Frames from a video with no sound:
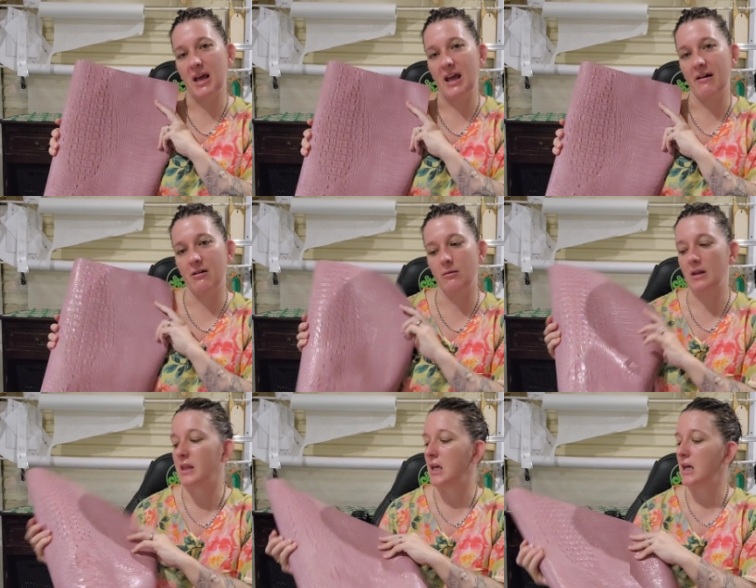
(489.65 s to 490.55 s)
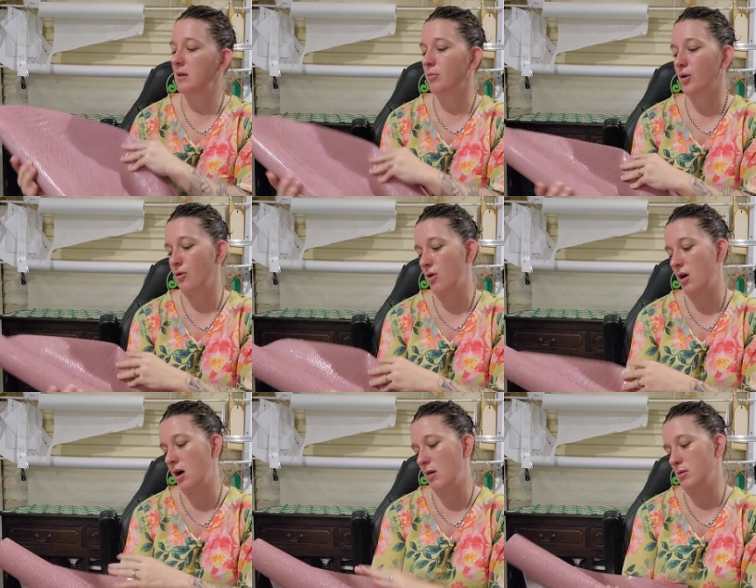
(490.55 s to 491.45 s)
pair it with yet.
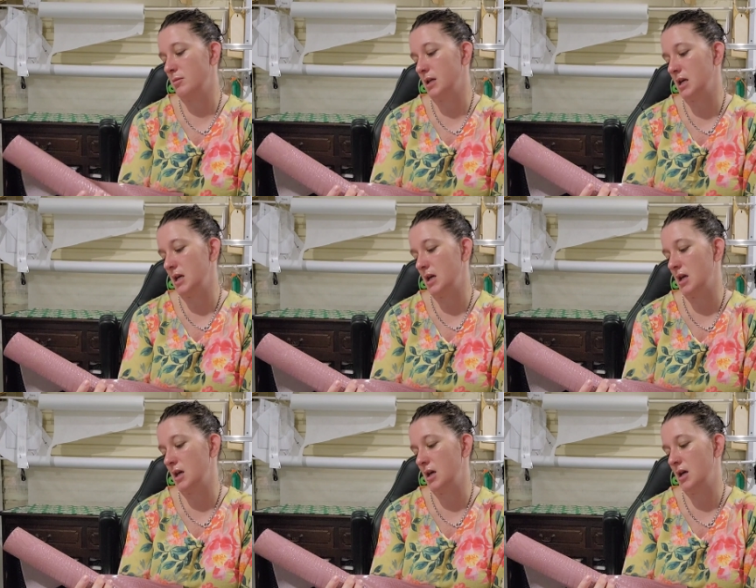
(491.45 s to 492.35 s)
Probably